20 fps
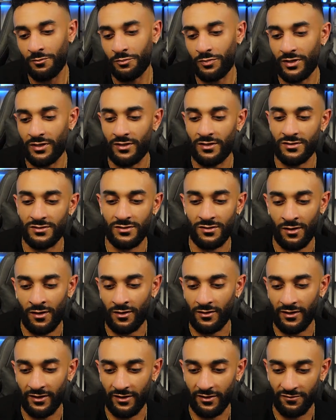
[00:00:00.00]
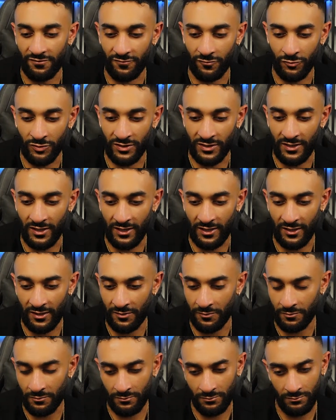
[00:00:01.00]
but it is not like a free
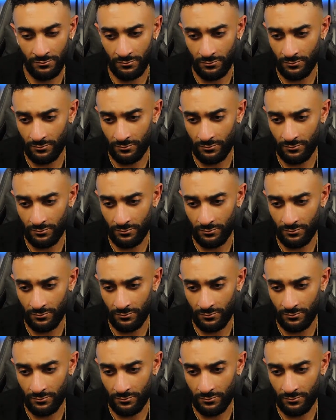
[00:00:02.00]
game,